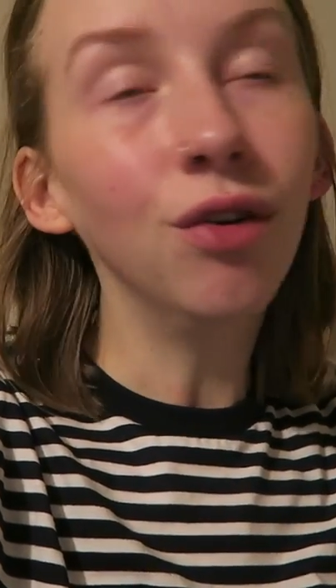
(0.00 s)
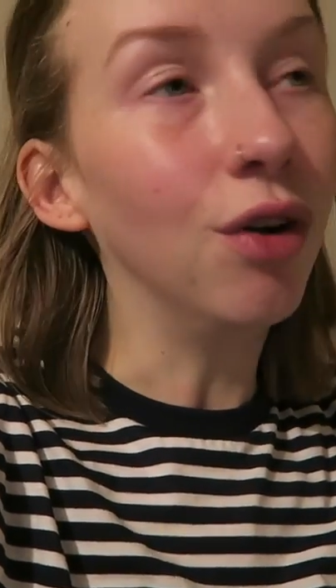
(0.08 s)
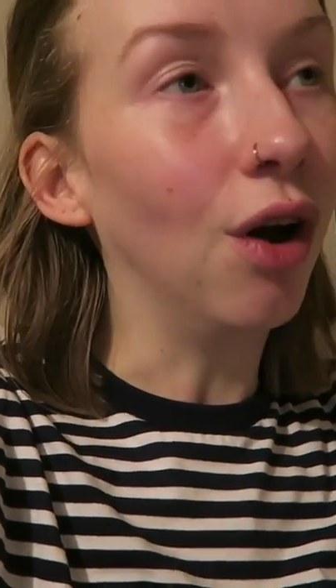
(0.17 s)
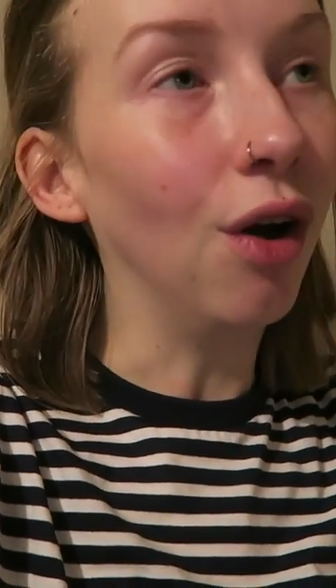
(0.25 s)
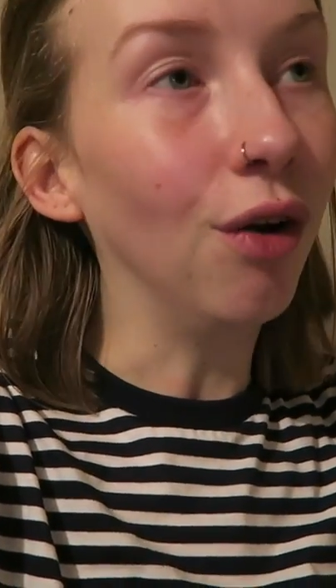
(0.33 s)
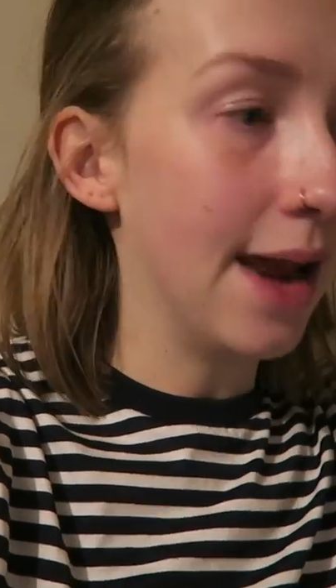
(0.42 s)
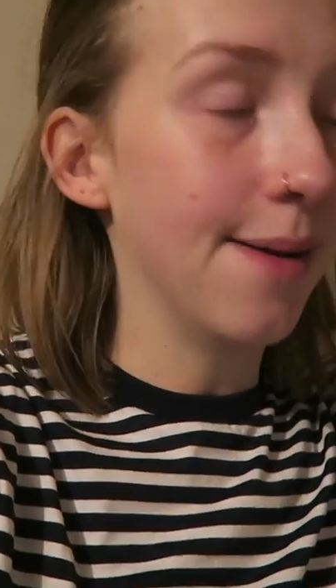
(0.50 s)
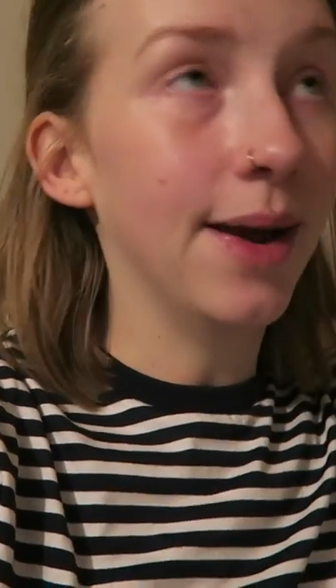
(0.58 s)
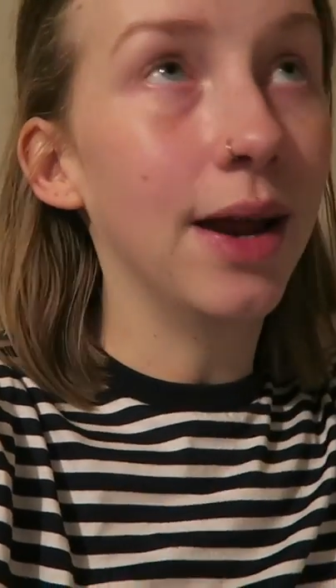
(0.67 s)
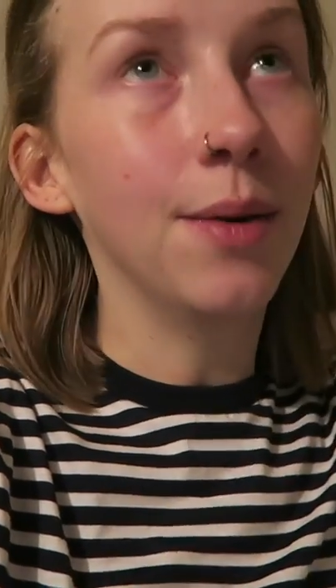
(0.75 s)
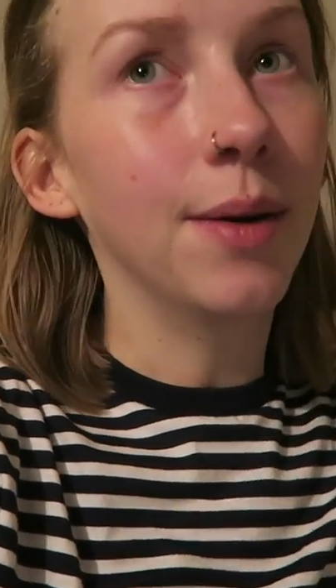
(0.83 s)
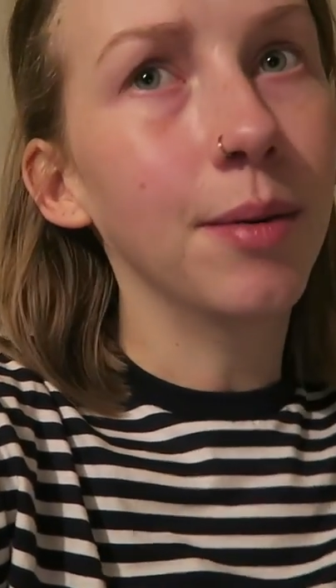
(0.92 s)
No. Anyway,
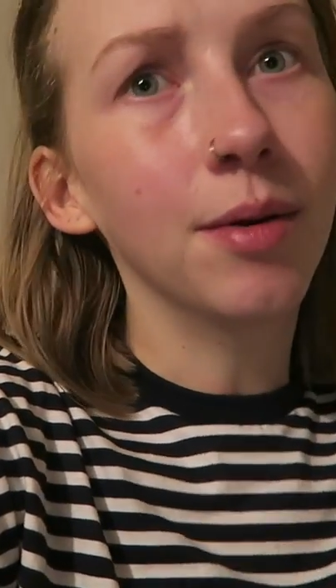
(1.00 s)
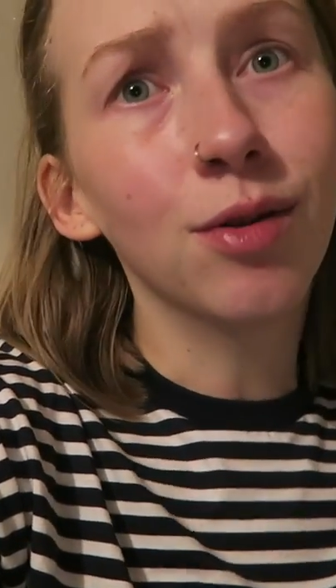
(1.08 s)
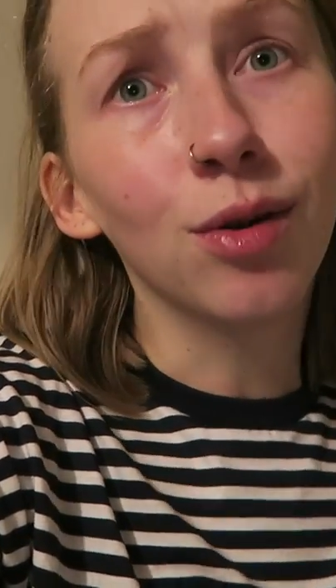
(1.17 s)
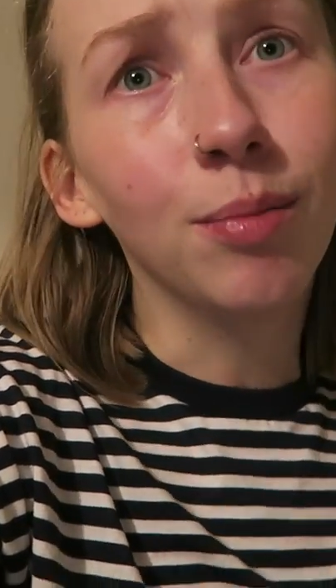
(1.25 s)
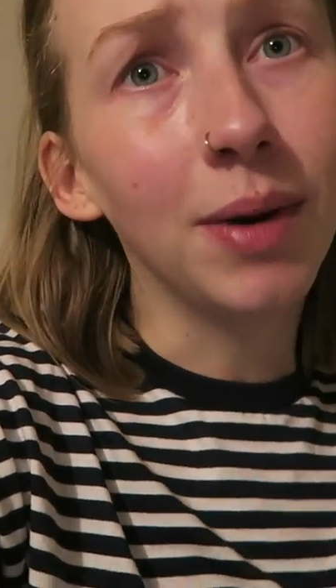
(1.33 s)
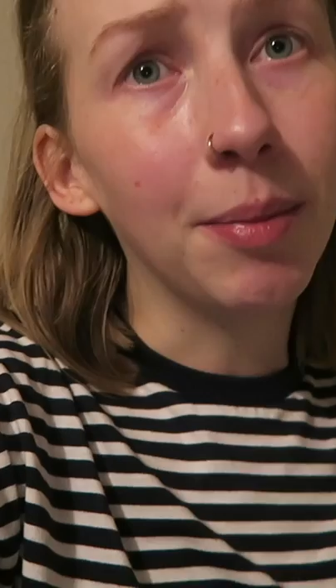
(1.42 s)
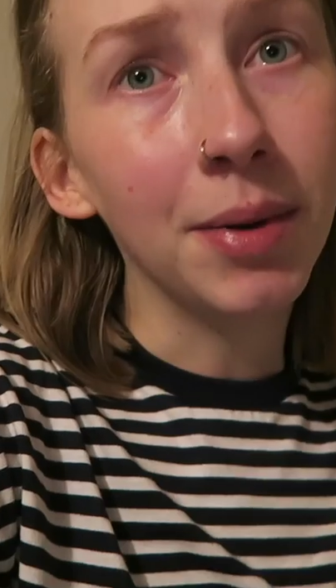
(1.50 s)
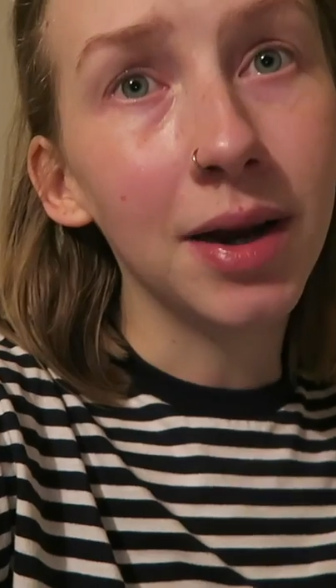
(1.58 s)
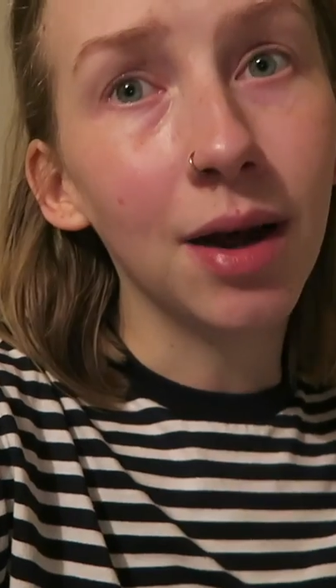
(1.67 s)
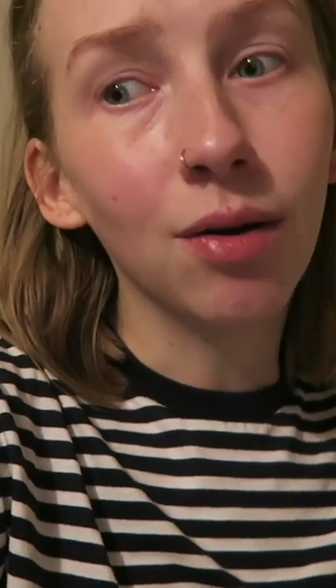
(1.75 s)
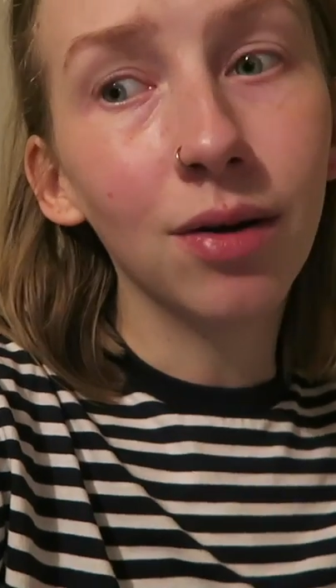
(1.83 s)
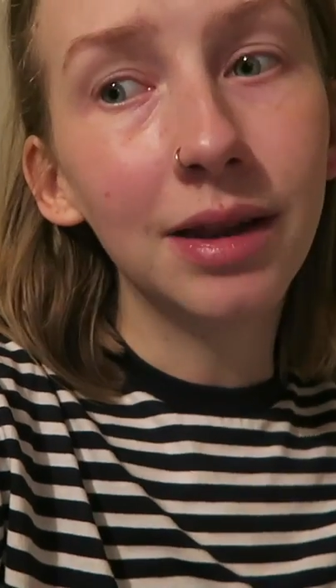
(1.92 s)
anyway, I'm going to stop blabbing
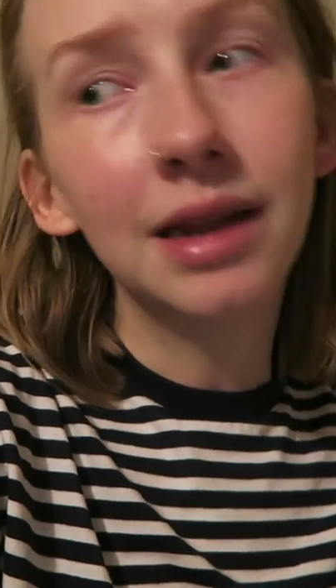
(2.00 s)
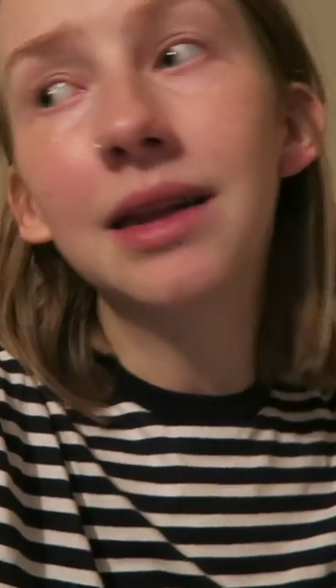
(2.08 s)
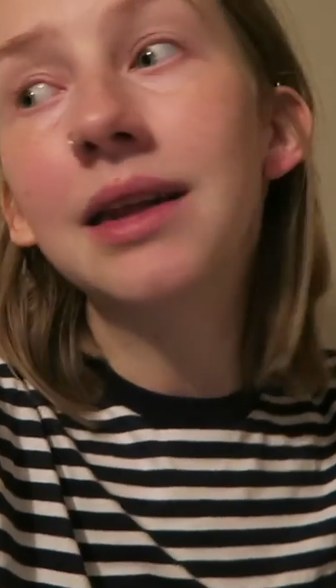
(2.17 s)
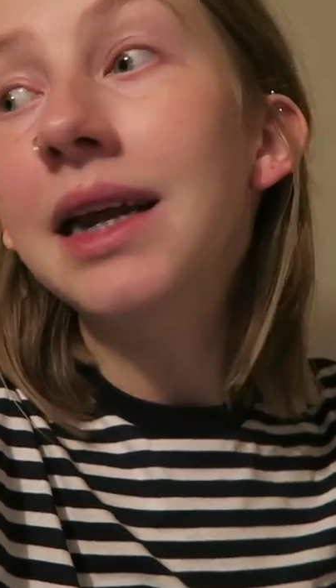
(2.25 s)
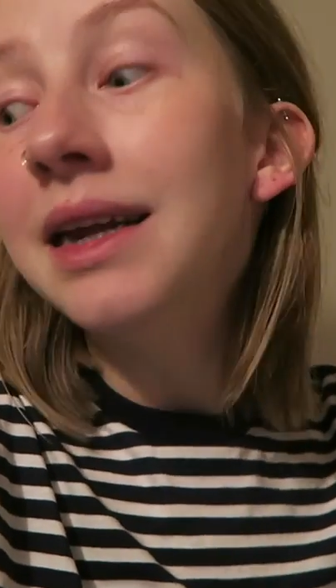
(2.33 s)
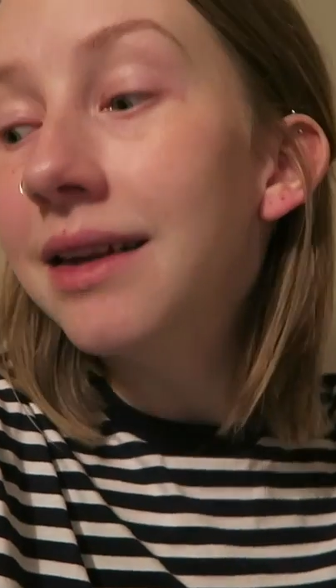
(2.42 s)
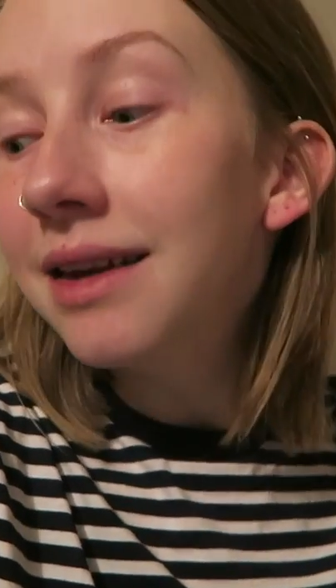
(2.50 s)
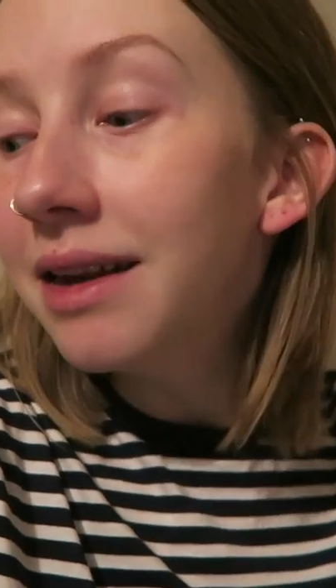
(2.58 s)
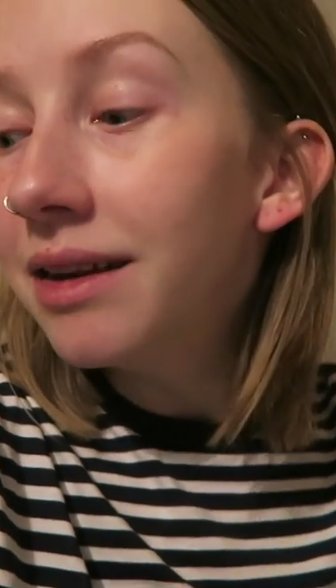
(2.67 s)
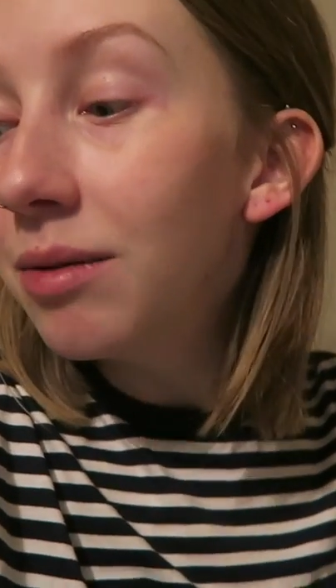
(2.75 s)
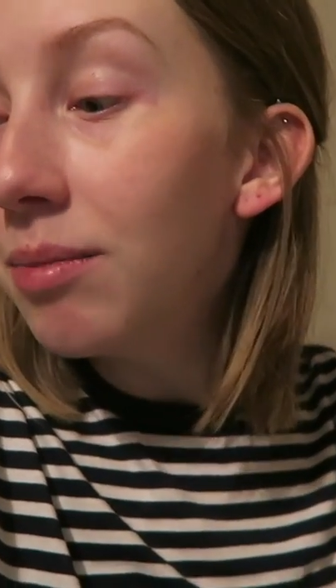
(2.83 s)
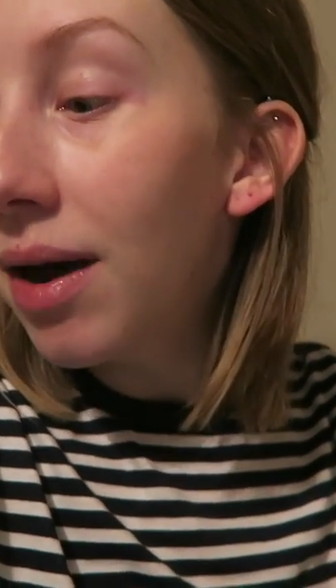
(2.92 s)
now because this is eating
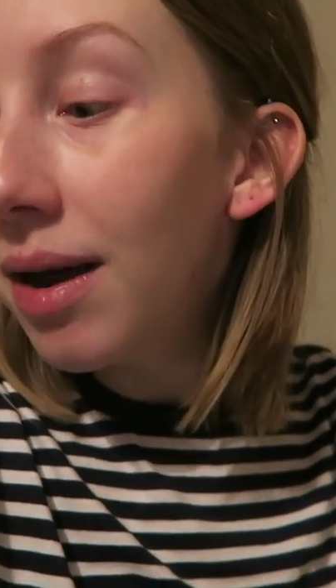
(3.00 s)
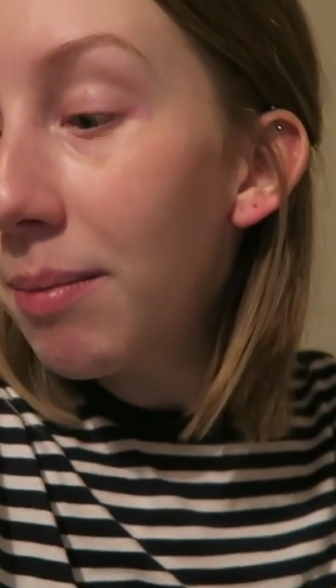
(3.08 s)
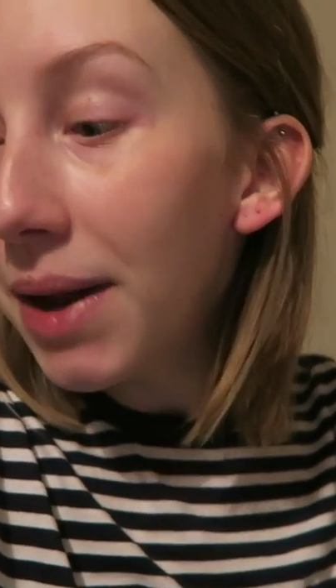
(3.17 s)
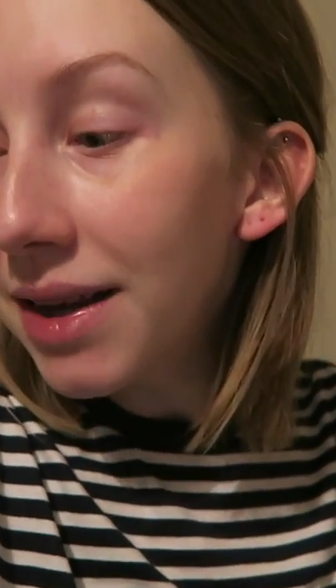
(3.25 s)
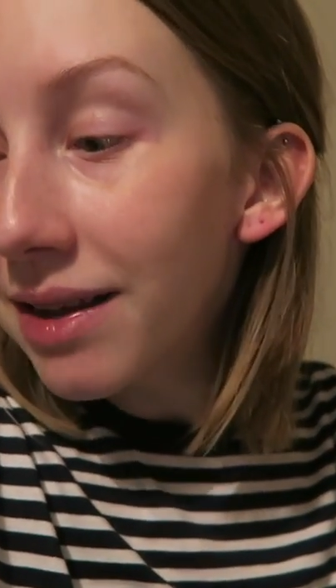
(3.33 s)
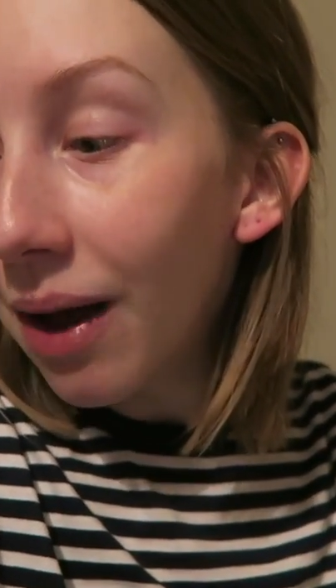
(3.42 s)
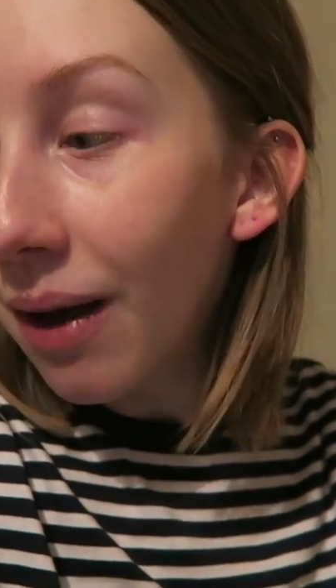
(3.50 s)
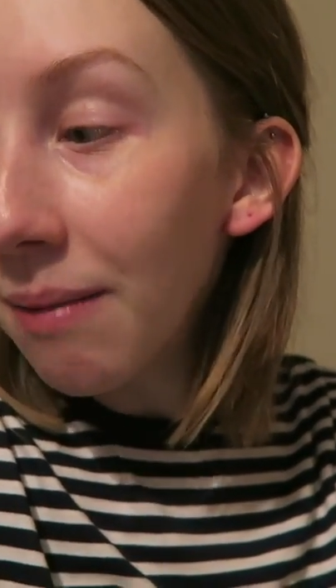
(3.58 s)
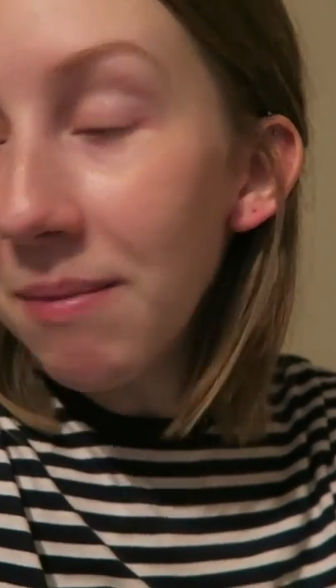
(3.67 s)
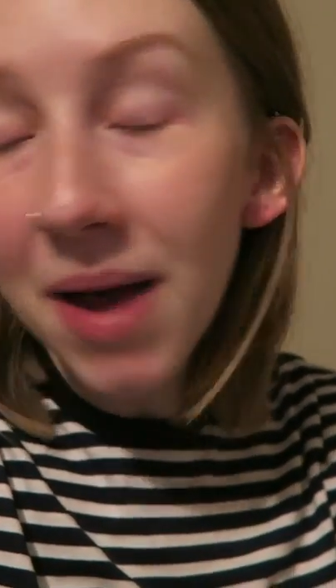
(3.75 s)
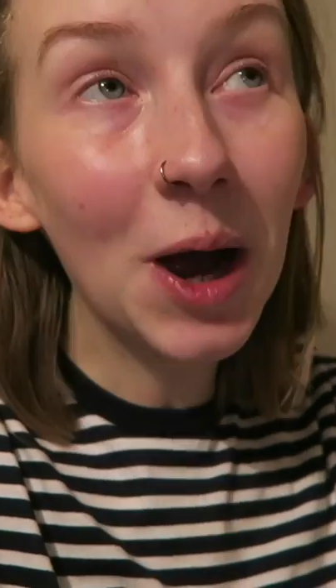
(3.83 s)
into my bedtime.